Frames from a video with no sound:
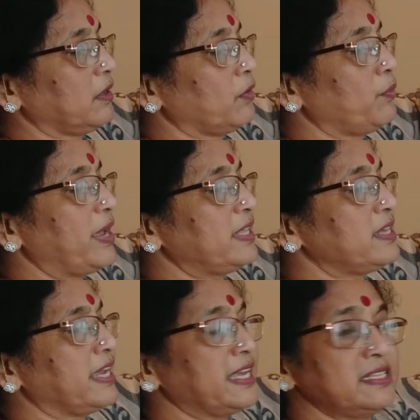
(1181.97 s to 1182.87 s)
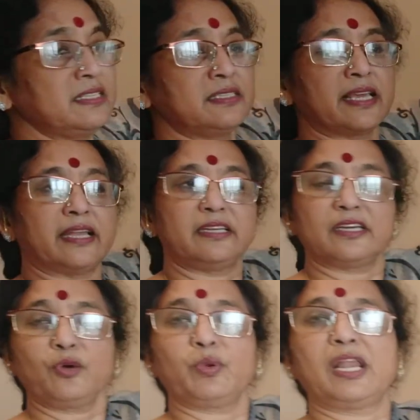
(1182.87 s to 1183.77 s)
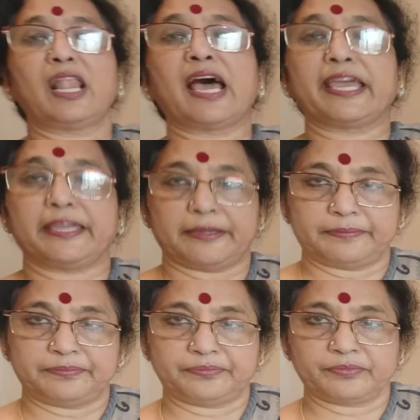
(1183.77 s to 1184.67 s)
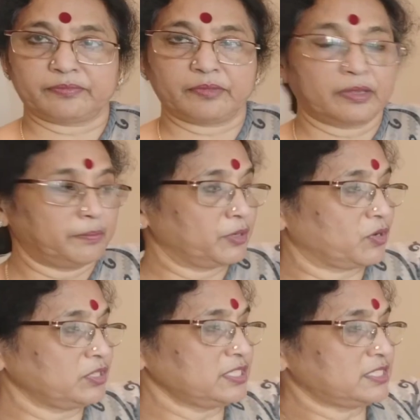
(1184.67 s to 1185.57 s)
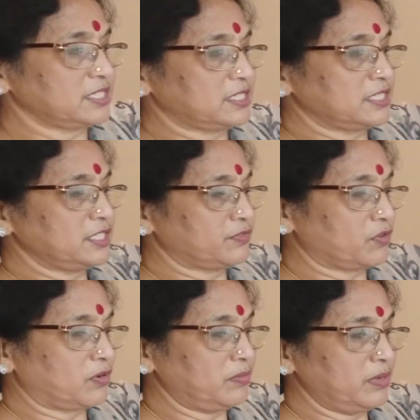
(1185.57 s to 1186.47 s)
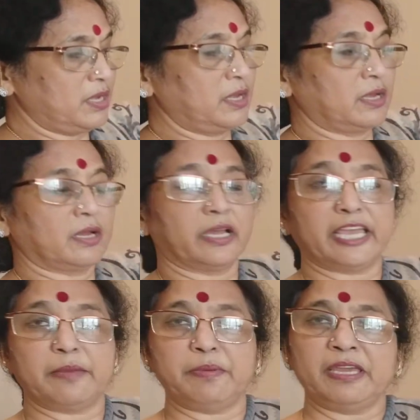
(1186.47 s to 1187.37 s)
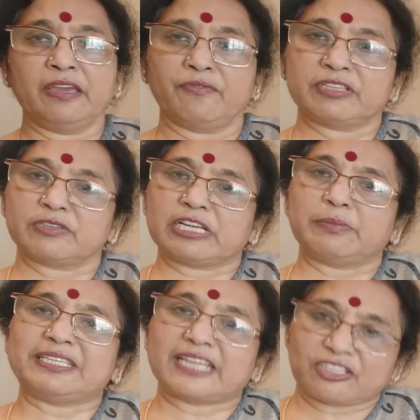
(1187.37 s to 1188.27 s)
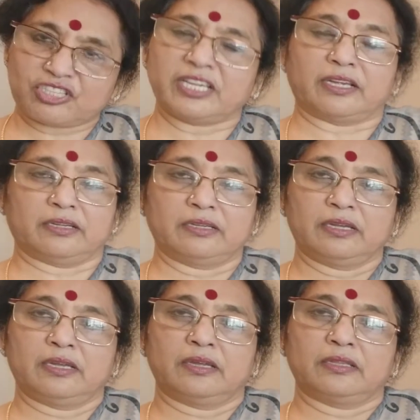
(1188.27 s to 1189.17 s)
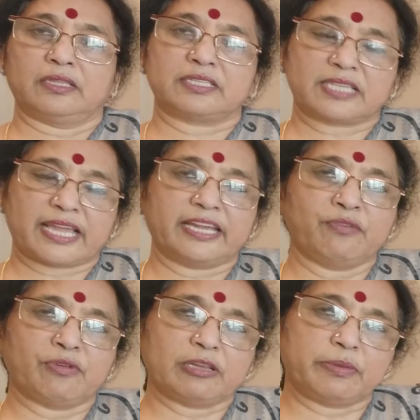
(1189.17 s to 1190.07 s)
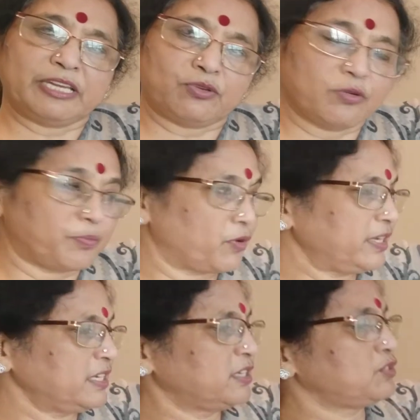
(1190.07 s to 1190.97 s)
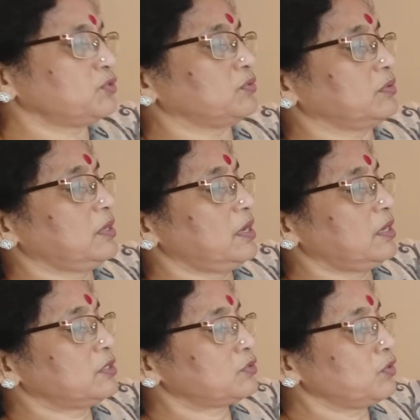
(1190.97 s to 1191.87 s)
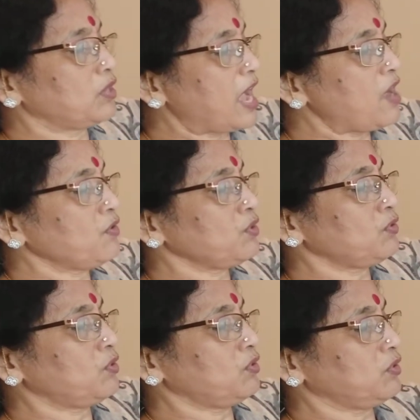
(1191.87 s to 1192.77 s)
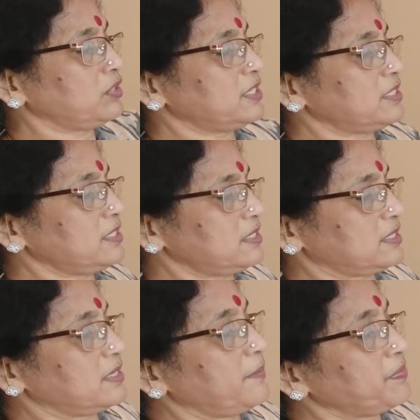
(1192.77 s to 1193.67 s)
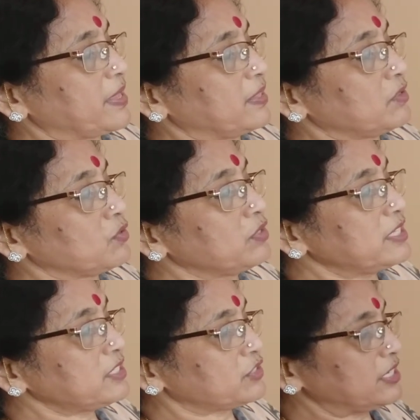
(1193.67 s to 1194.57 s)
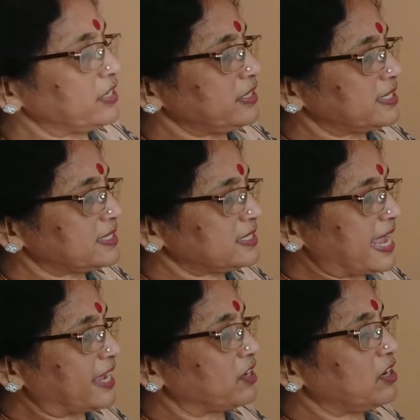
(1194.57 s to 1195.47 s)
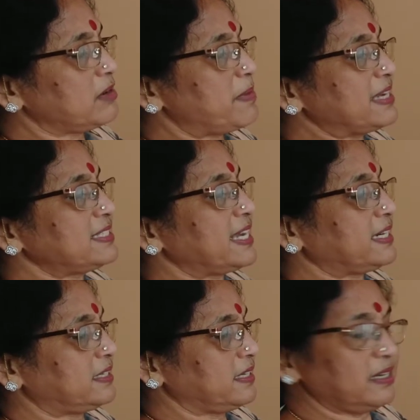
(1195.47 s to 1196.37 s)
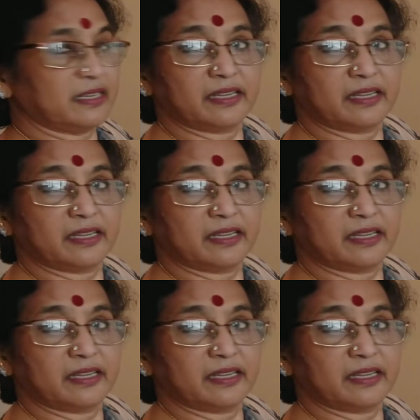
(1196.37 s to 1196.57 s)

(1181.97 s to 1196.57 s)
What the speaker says: where the in center will lie, because its distance from AB, which it will be touching the side, will be 2.2. So now you don't know, this is, so this, children, this is angular bisector.